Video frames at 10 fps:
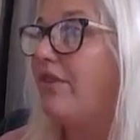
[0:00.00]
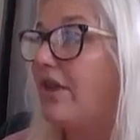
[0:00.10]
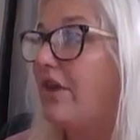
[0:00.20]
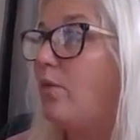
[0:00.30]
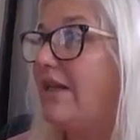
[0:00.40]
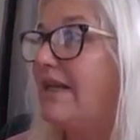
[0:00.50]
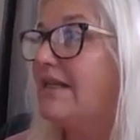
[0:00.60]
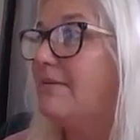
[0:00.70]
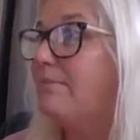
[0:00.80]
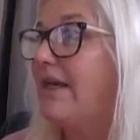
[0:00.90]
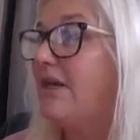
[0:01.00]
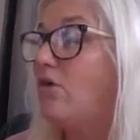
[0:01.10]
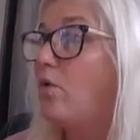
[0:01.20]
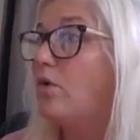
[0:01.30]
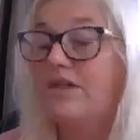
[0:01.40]
we think we need to be
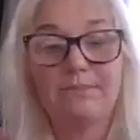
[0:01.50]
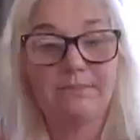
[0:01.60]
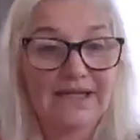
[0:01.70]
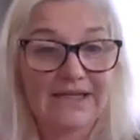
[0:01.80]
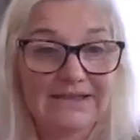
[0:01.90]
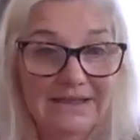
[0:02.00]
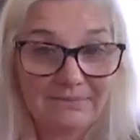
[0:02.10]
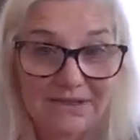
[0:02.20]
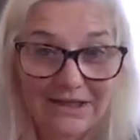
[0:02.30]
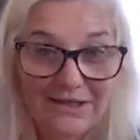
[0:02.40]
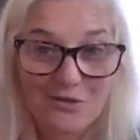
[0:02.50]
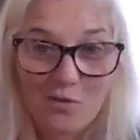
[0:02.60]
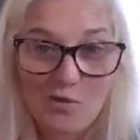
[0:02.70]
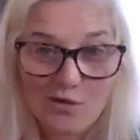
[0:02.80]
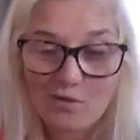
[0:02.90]
in order to be accepted in the
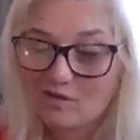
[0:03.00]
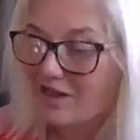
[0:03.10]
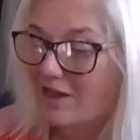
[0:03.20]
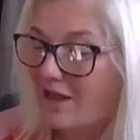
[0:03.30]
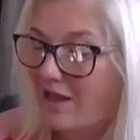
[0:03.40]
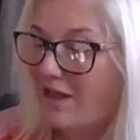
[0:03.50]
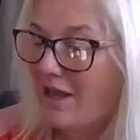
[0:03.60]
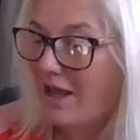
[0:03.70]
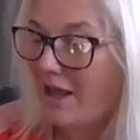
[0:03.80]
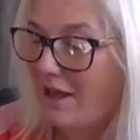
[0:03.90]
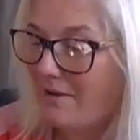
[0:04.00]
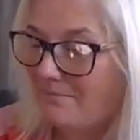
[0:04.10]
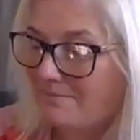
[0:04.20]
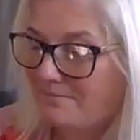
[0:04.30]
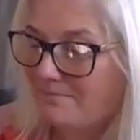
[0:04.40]
world.
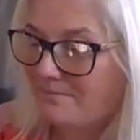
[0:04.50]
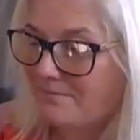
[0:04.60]
And